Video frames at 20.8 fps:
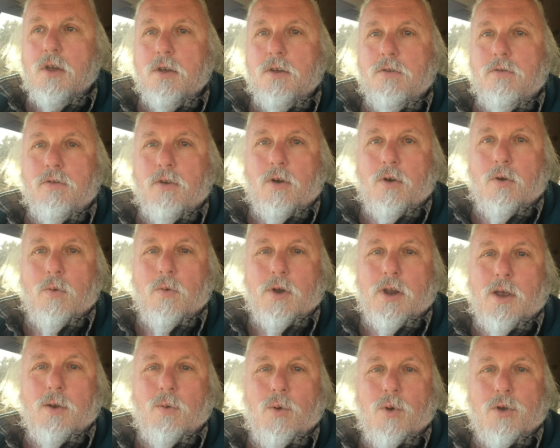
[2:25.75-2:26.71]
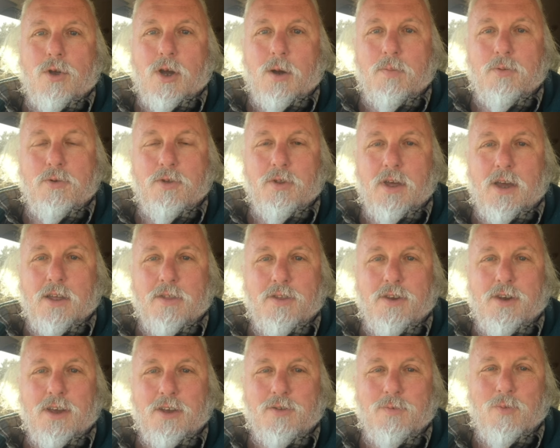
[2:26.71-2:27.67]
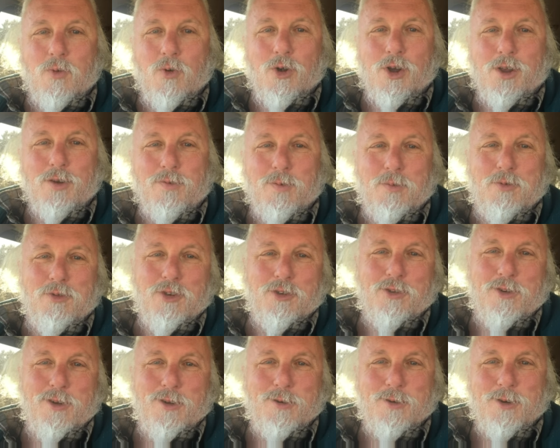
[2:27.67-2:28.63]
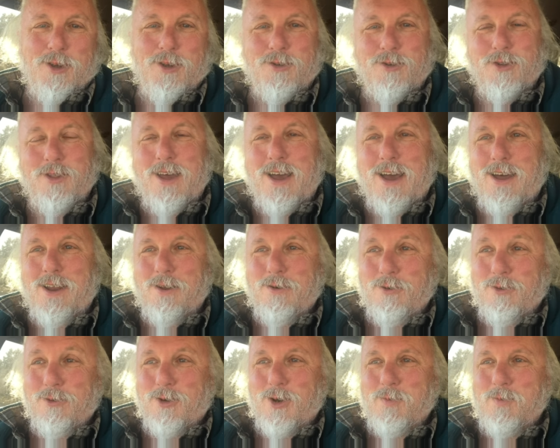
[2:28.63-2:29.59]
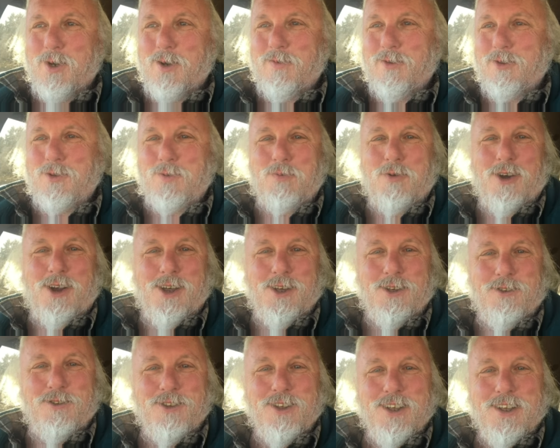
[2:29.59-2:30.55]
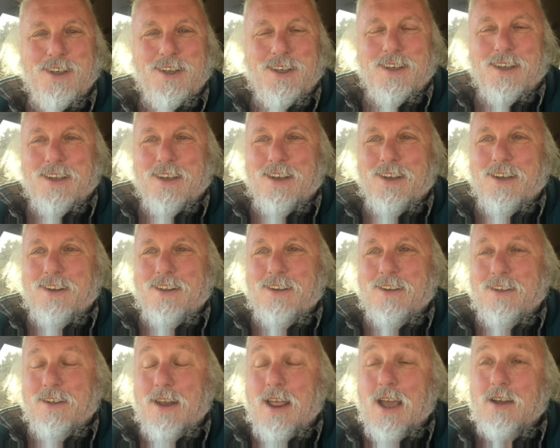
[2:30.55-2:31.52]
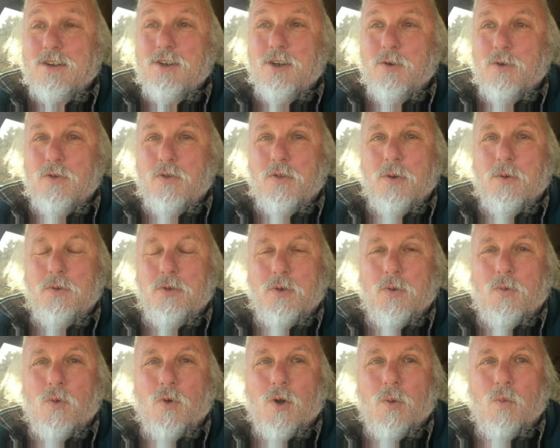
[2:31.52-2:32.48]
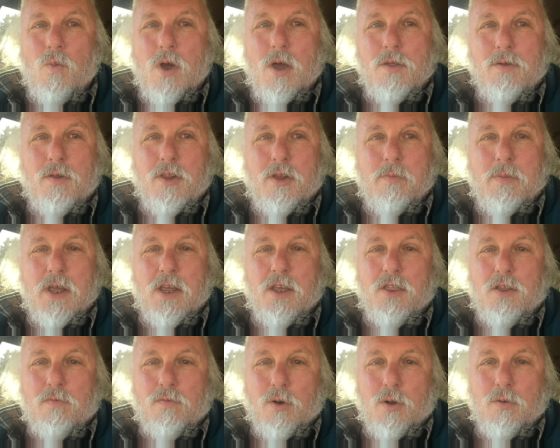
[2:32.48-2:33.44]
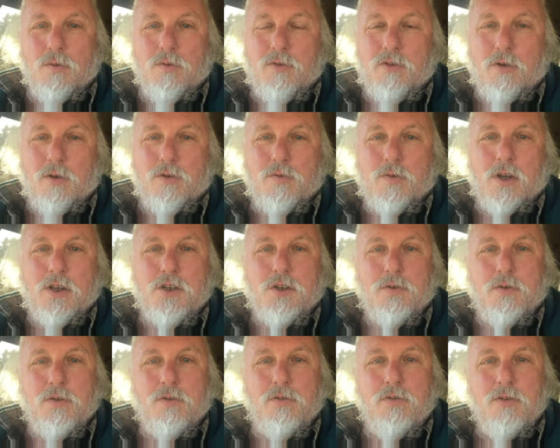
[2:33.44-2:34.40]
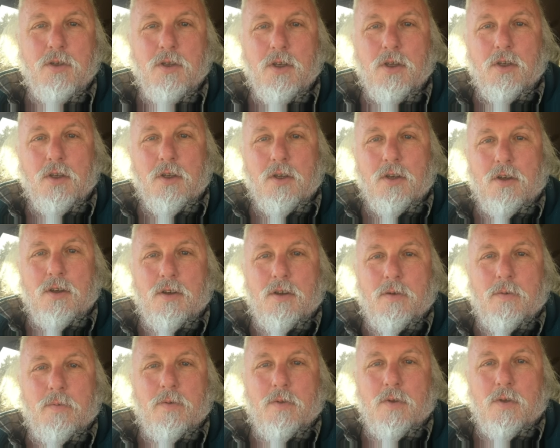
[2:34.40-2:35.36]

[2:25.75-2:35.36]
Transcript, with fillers: So when I woke up to that the next morning, from 60 degrees to that, it was a little bit of a surprise, and uh, and actually it was it was the warm weather that made the roads so treacherous, uh,